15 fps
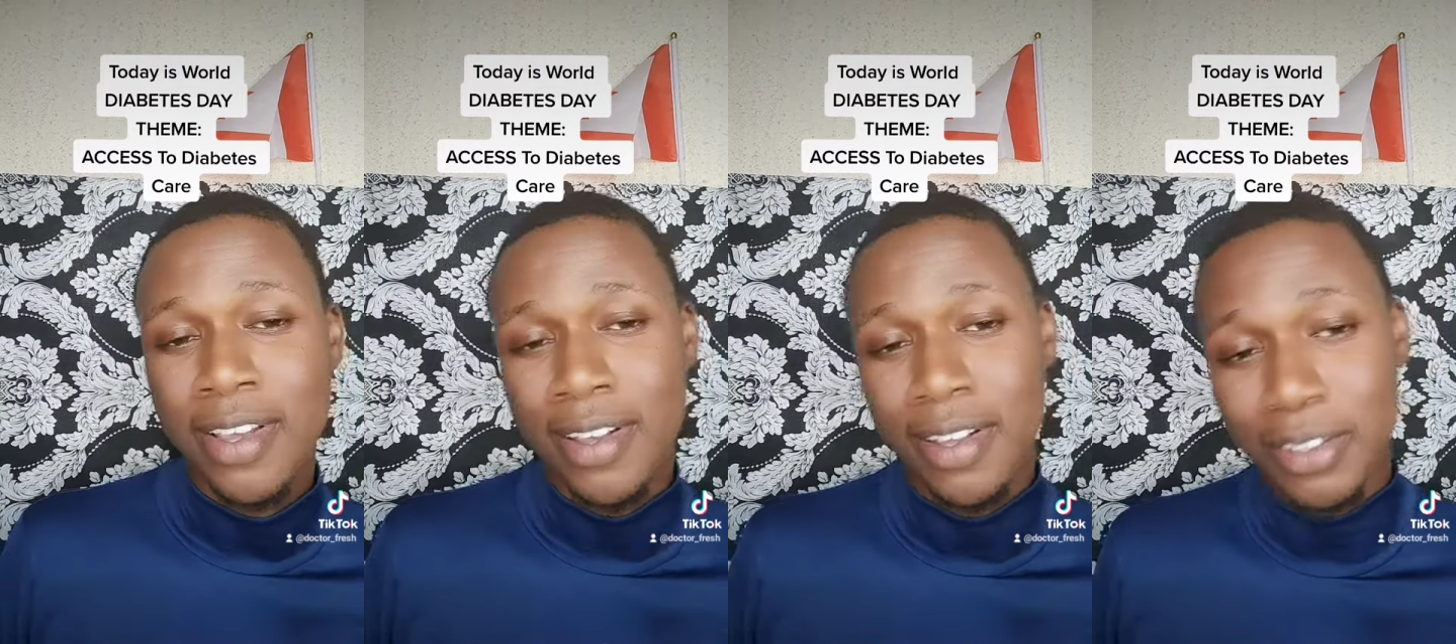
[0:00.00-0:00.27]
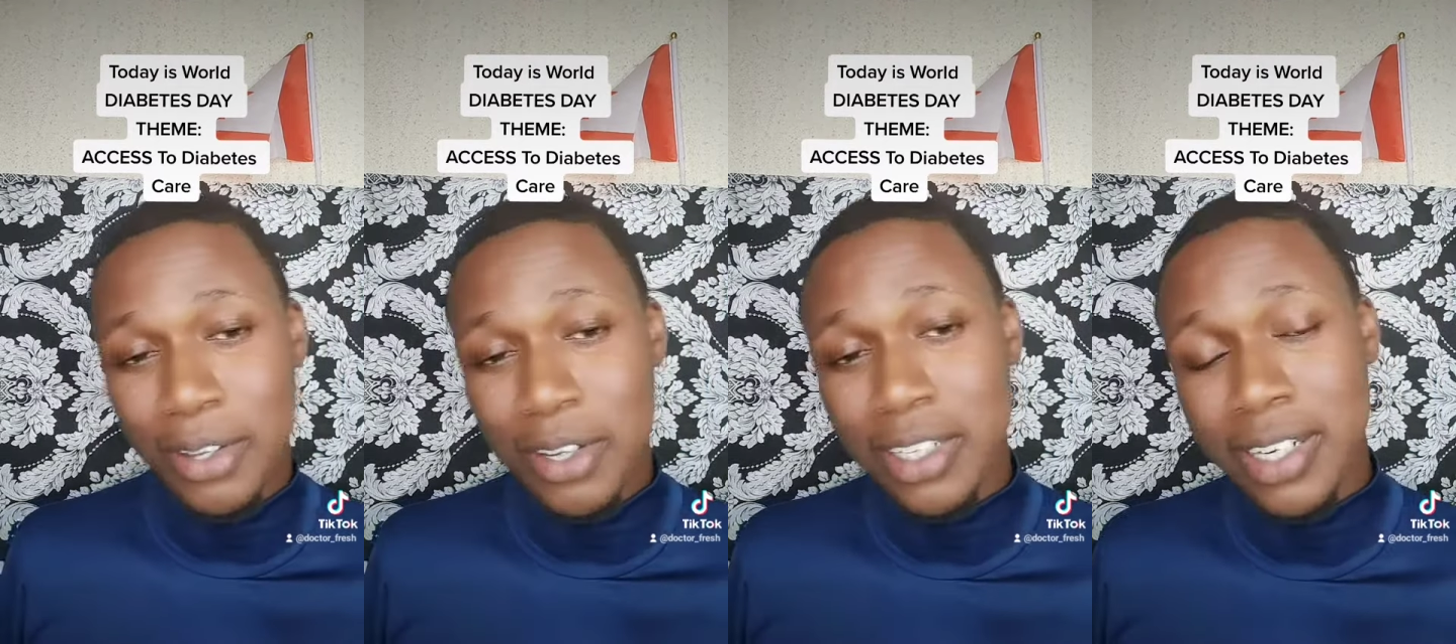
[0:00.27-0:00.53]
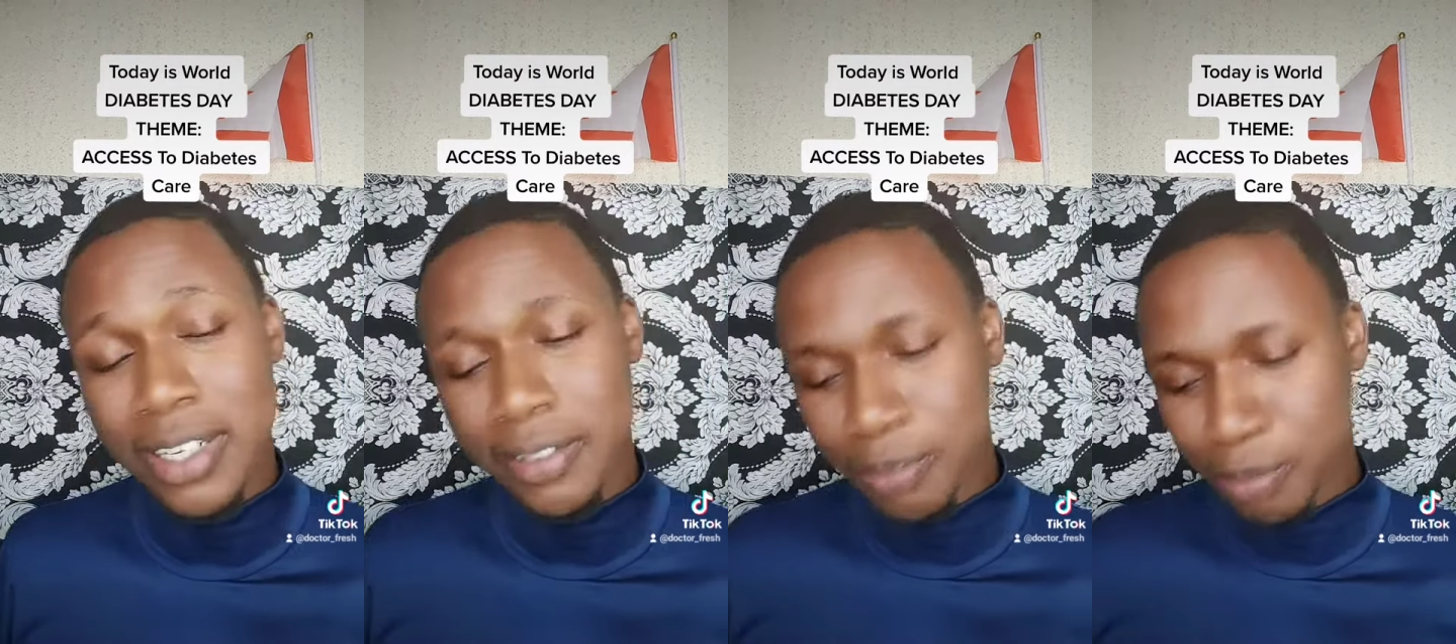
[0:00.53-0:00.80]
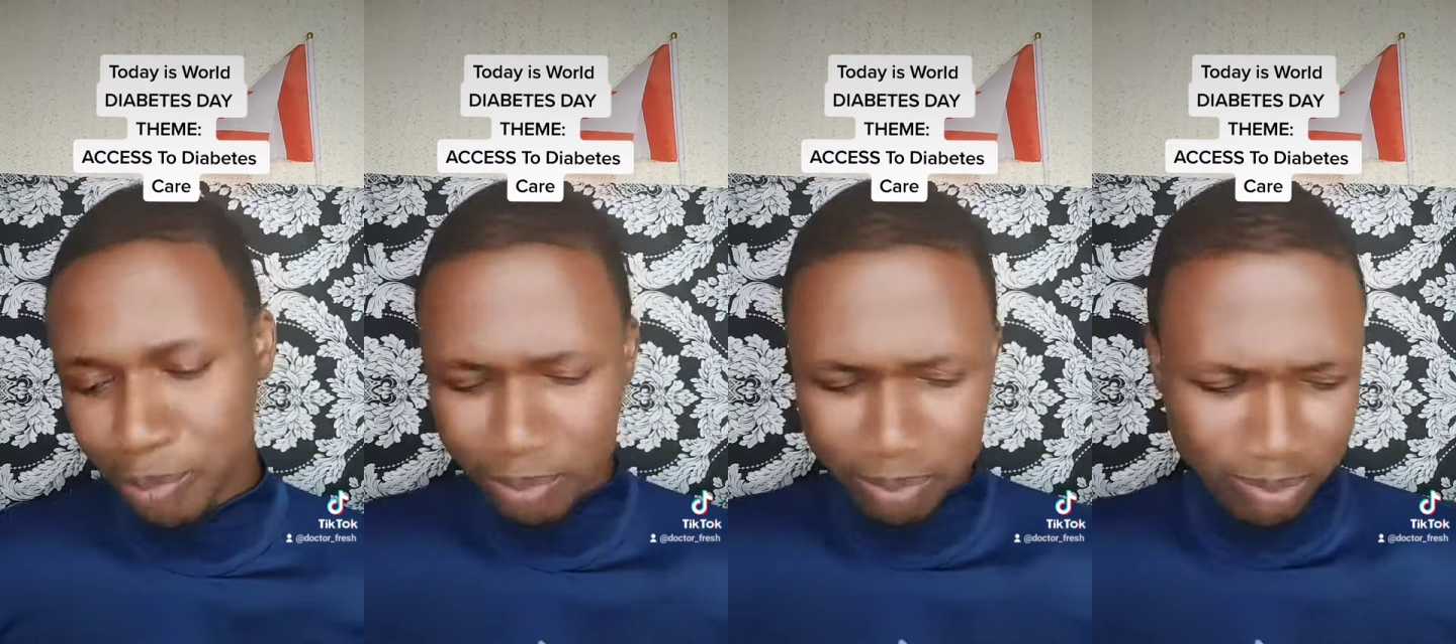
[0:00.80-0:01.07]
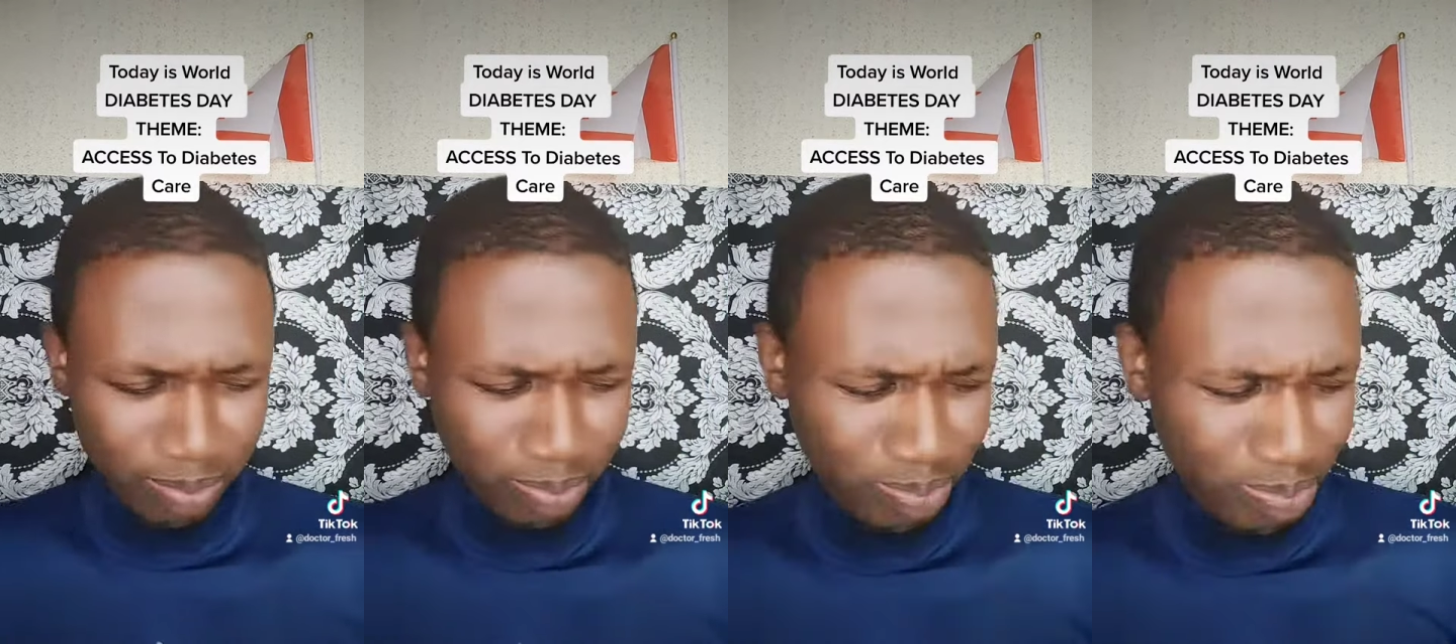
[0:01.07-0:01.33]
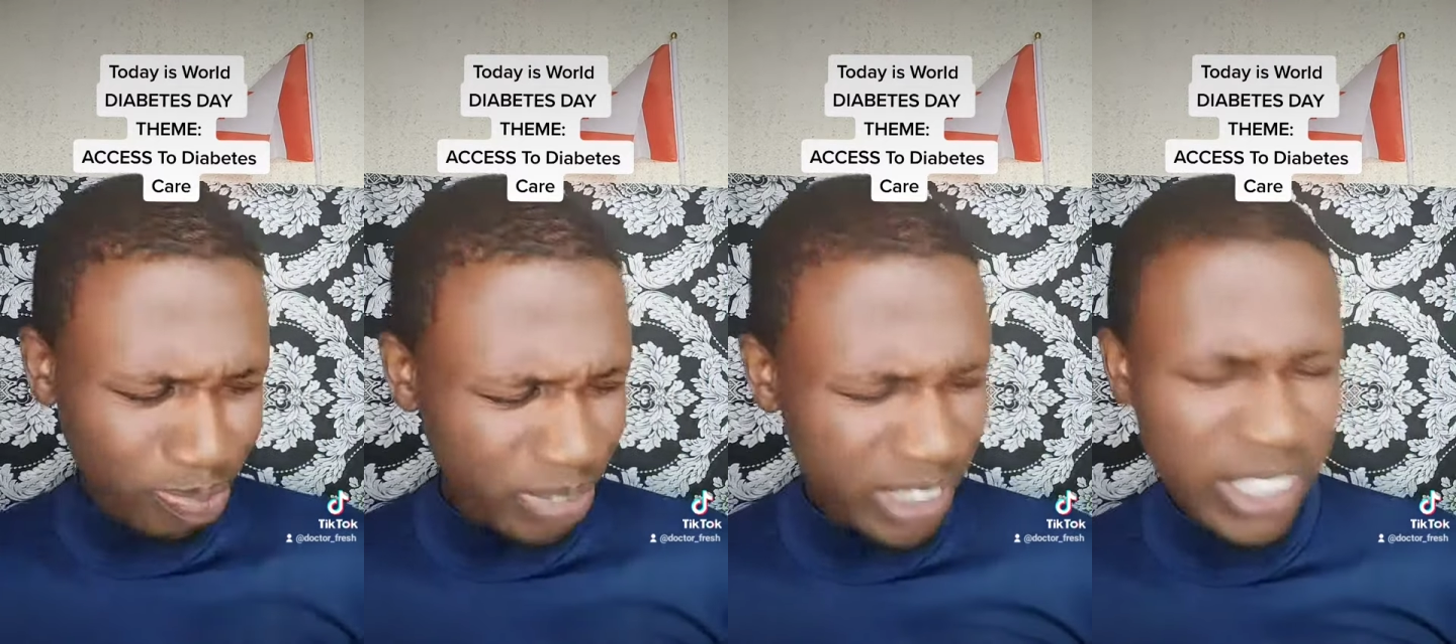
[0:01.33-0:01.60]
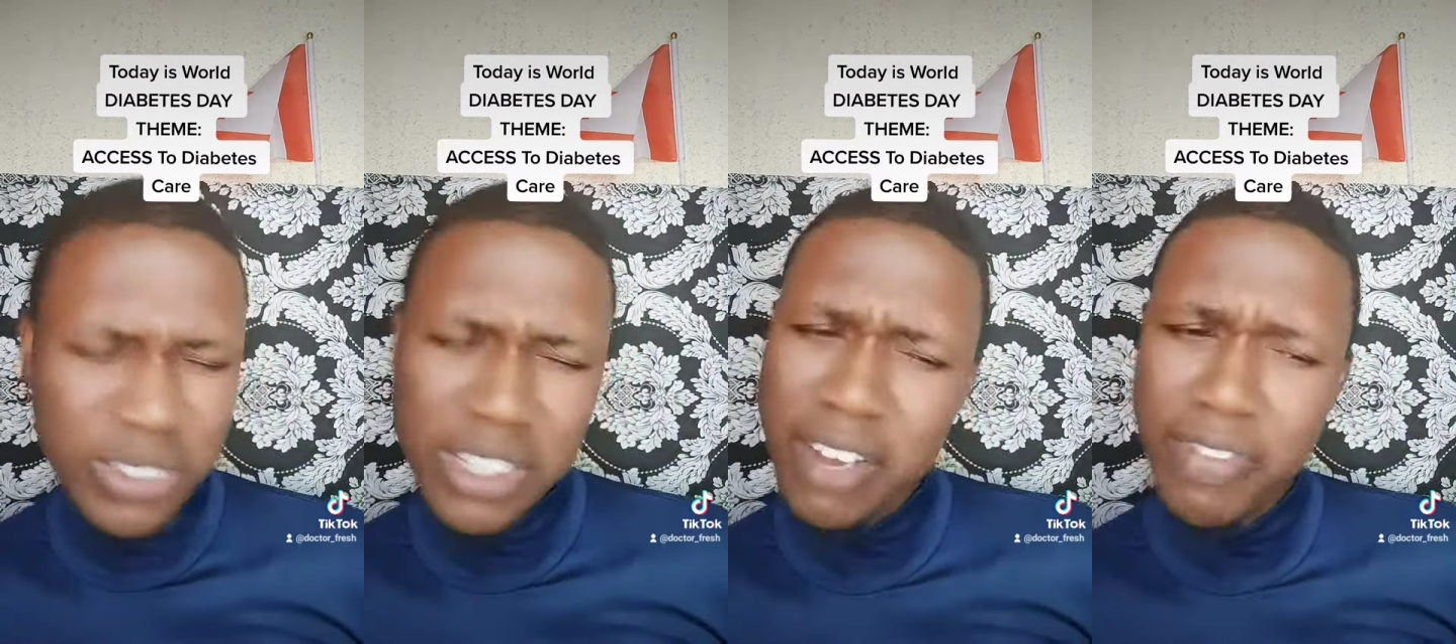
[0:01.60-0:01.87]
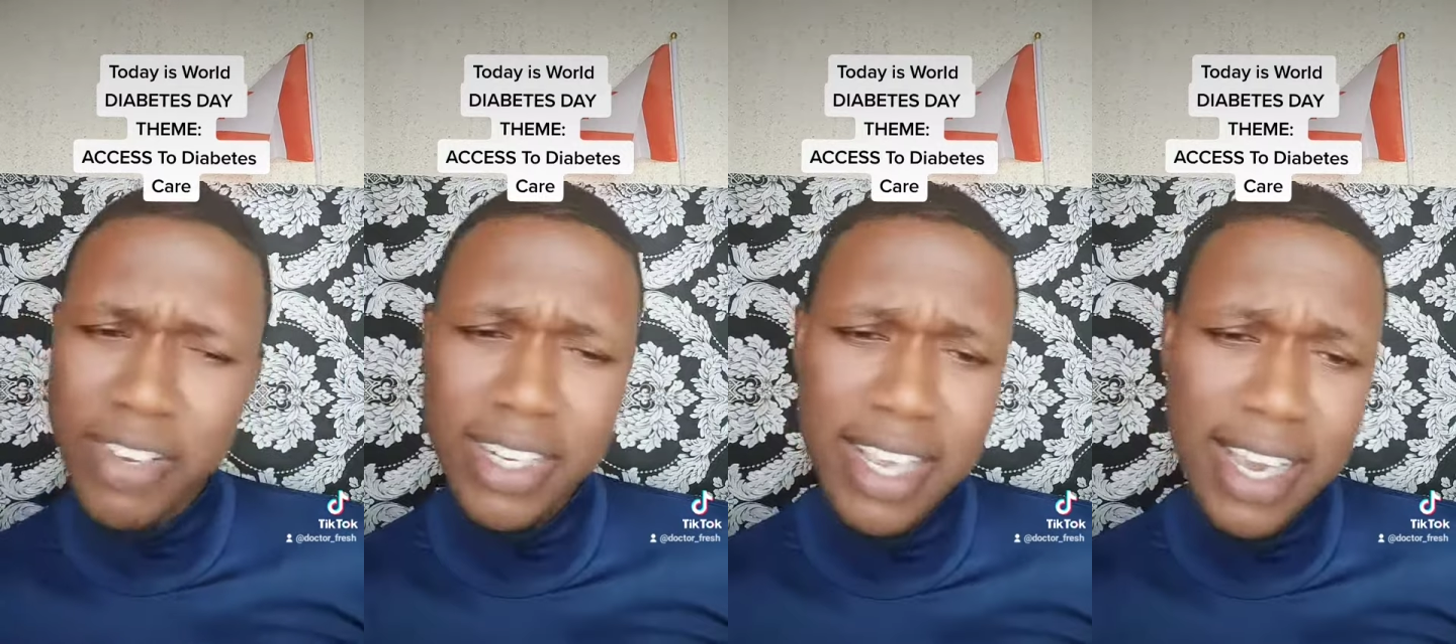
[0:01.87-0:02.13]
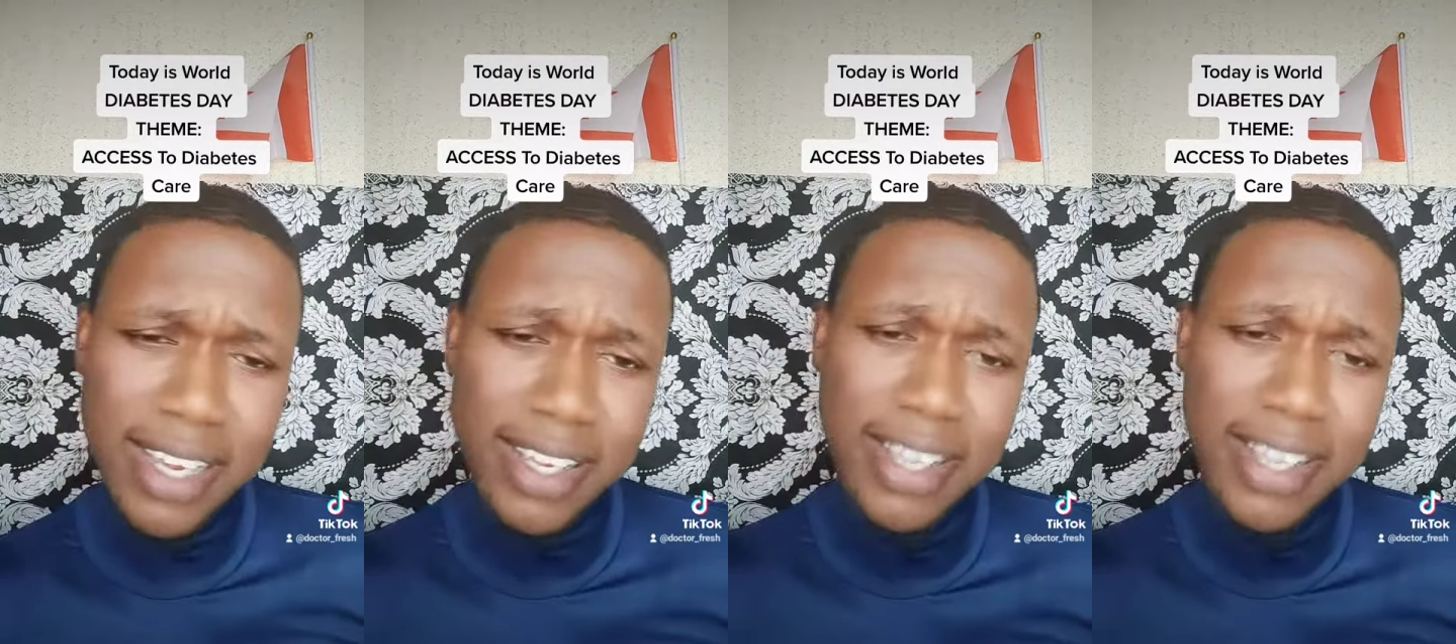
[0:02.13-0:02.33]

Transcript: Thirdly, it could affect their